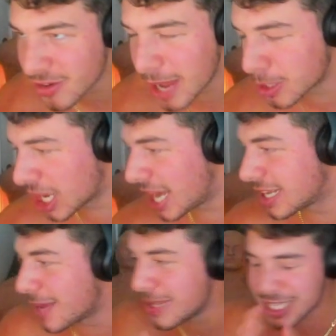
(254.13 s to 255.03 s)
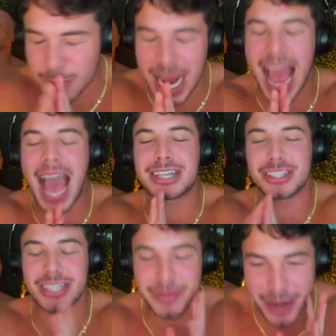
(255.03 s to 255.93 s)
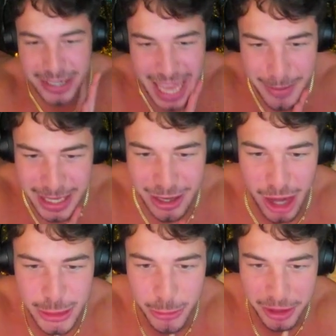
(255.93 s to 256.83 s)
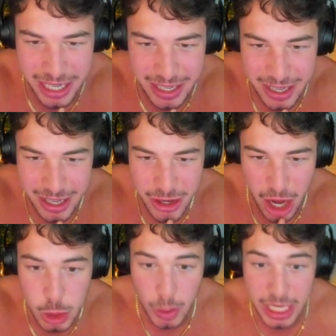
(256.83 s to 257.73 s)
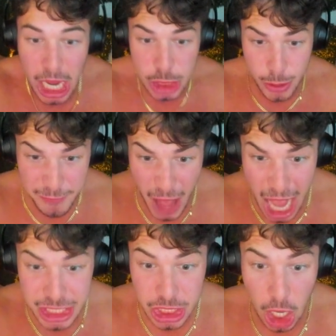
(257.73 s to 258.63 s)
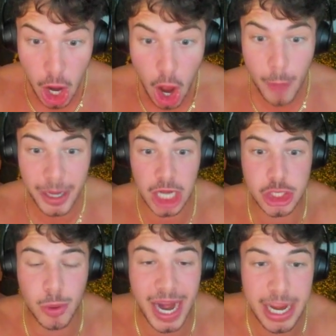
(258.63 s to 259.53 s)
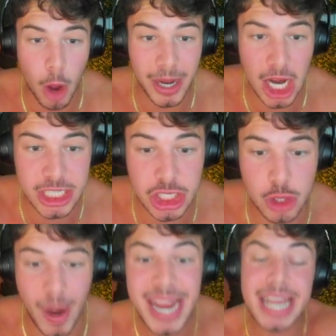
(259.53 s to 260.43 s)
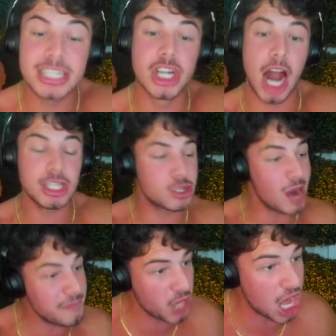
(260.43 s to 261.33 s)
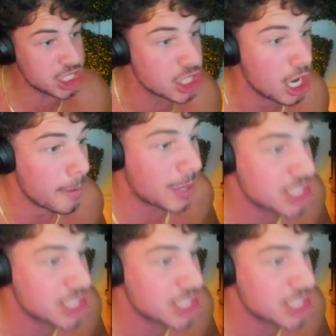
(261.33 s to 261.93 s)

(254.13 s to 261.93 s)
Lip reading: gamble again. Give me this win. I actually am done gambling. Not trolling. Not trolling. Straight flush! Oh my god, straight. Oh my god, it's a straight. It's not a straight flush. But